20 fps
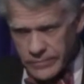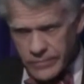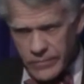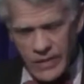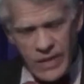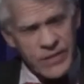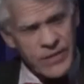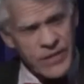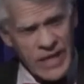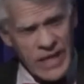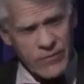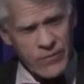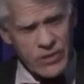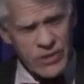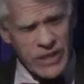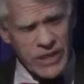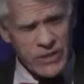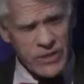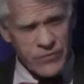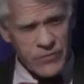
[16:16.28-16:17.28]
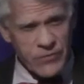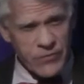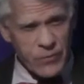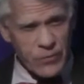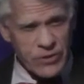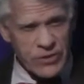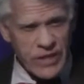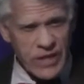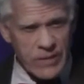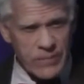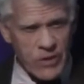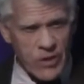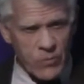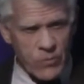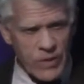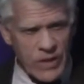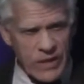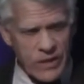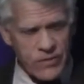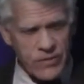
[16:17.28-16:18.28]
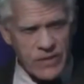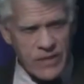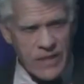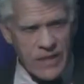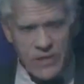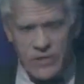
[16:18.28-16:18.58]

The average age of a first-time home buyer in the United